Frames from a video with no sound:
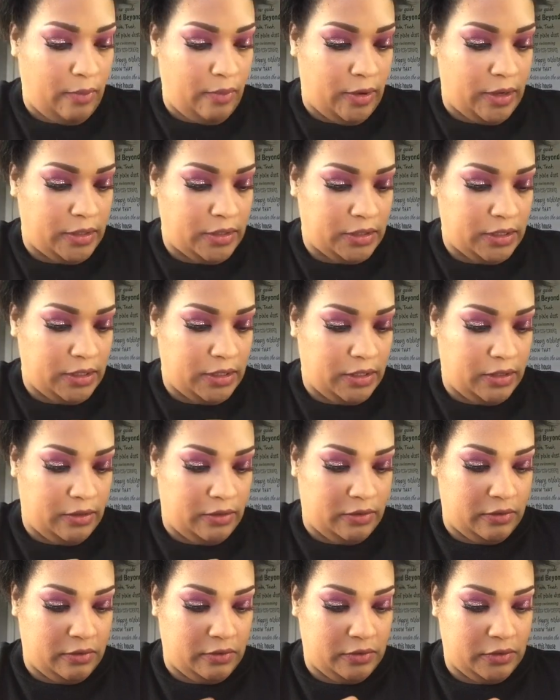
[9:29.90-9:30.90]
going to
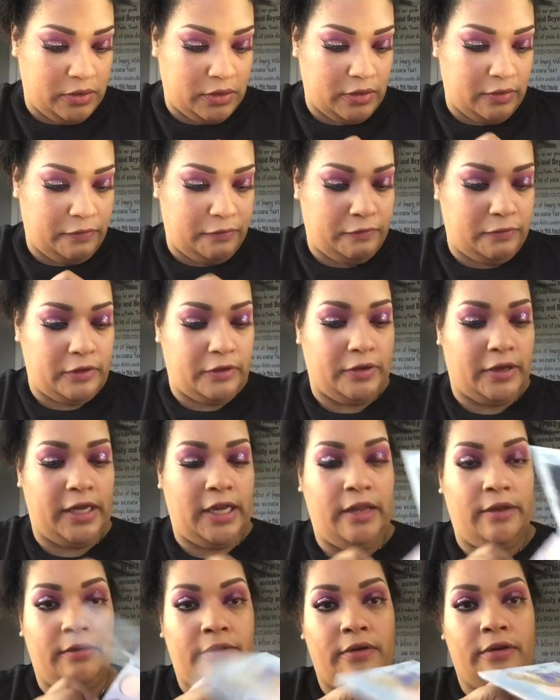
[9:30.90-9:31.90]
use
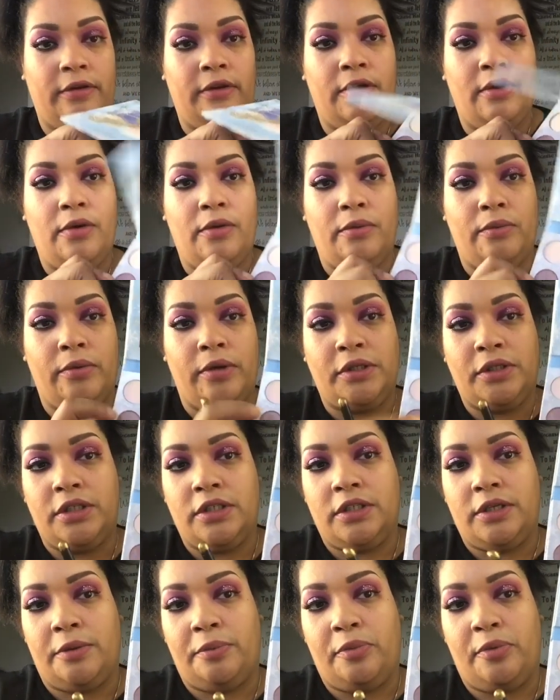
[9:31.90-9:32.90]
Flurry, which is
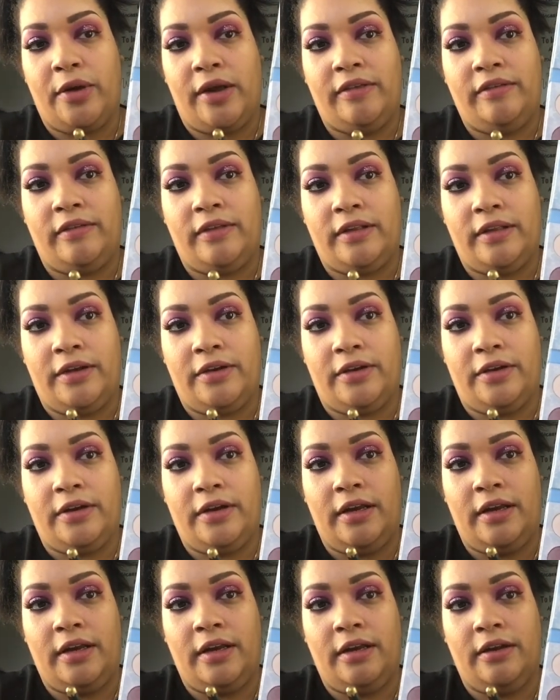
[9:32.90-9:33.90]
their pressed glitter
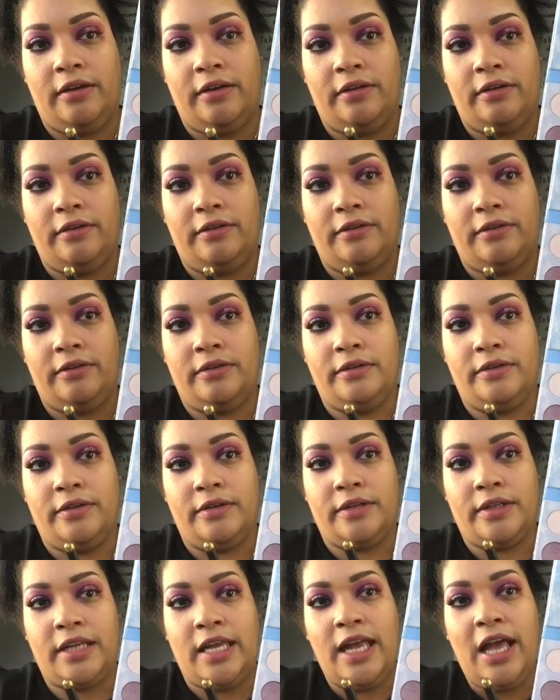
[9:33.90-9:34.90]
in here.
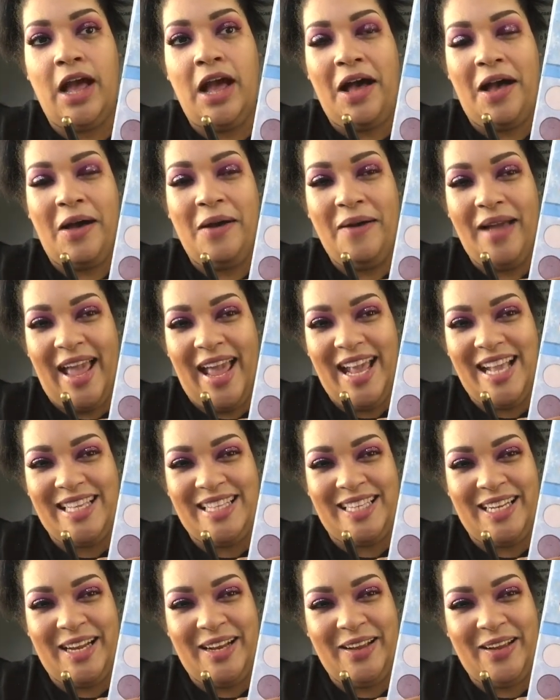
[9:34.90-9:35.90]
Oh, hey,
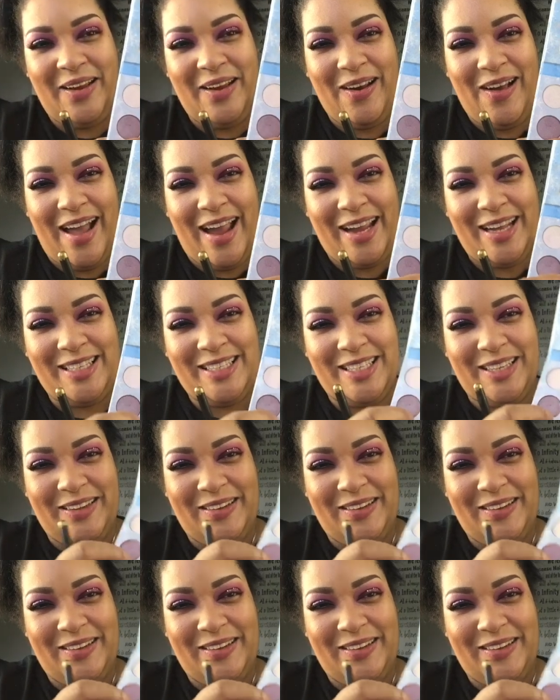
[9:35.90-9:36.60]
Selena girl, how you